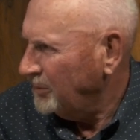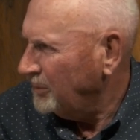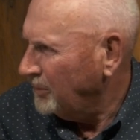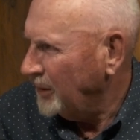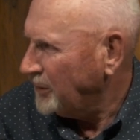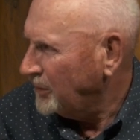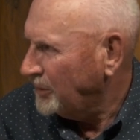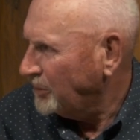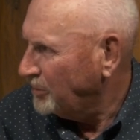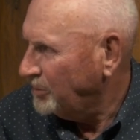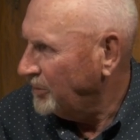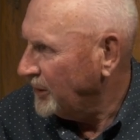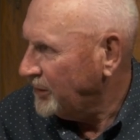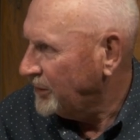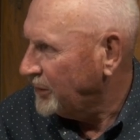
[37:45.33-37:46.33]
what's
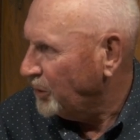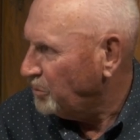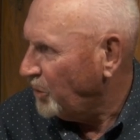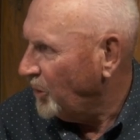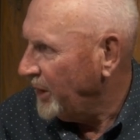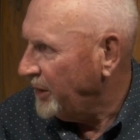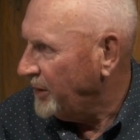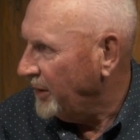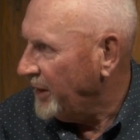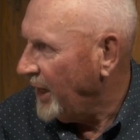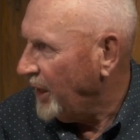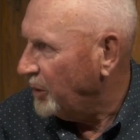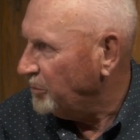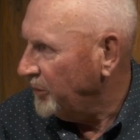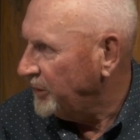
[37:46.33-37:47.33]
what's the point of
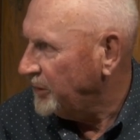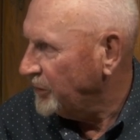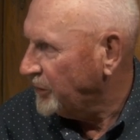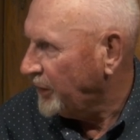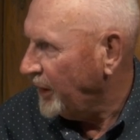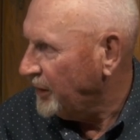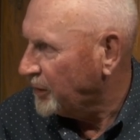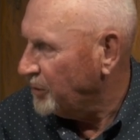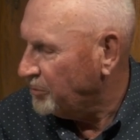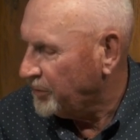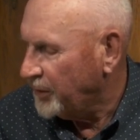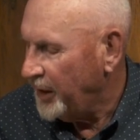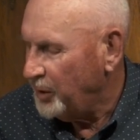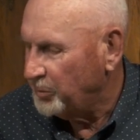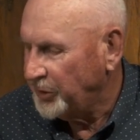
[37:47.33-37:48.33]
that? we just take the
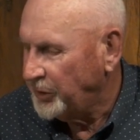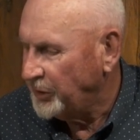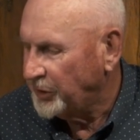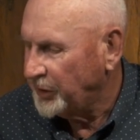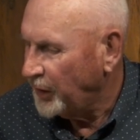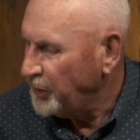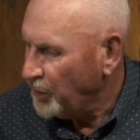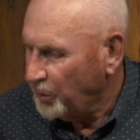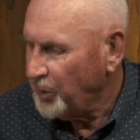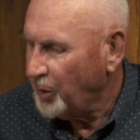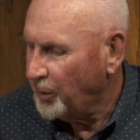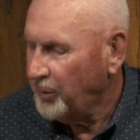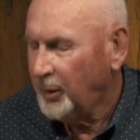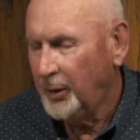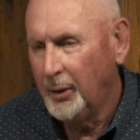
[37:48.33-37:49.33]
frame. she said, no,
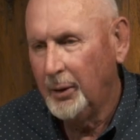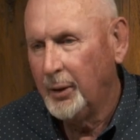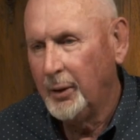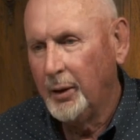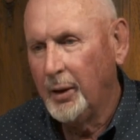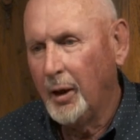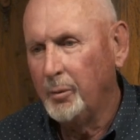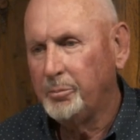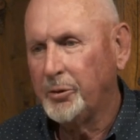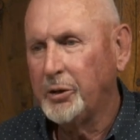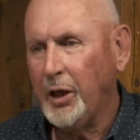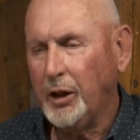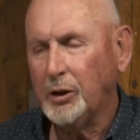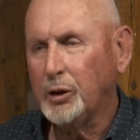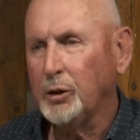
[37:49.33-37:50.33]
no. I
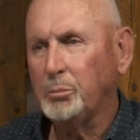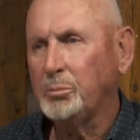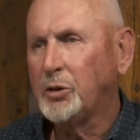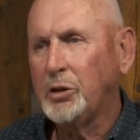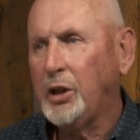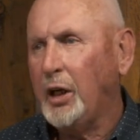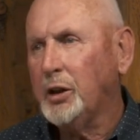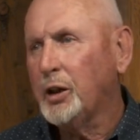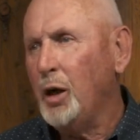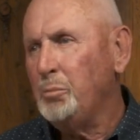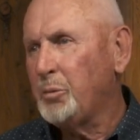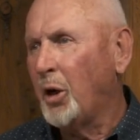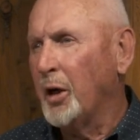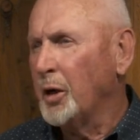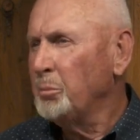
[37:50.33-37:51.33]
checked, checked
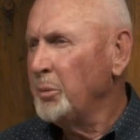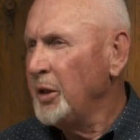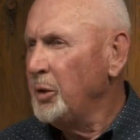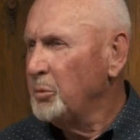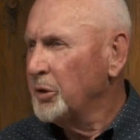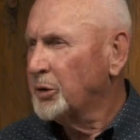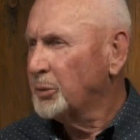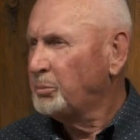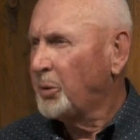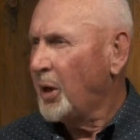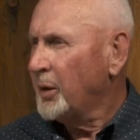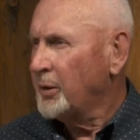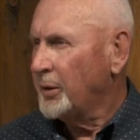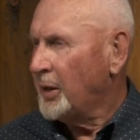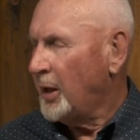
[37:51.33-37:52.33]
up on him. He was
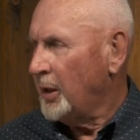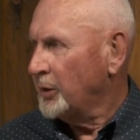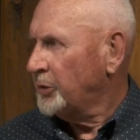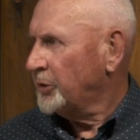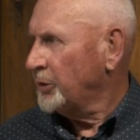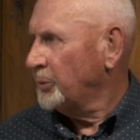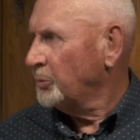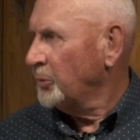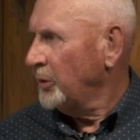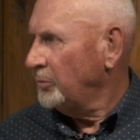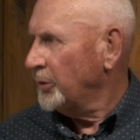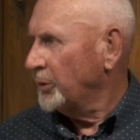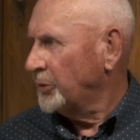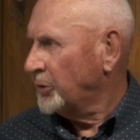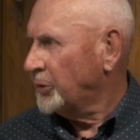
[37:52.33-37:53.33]
part of the Hudson
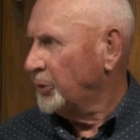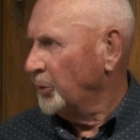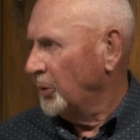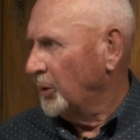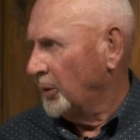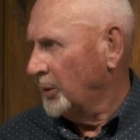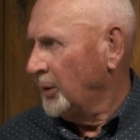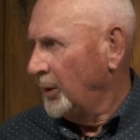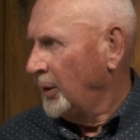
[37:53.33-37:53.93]
River School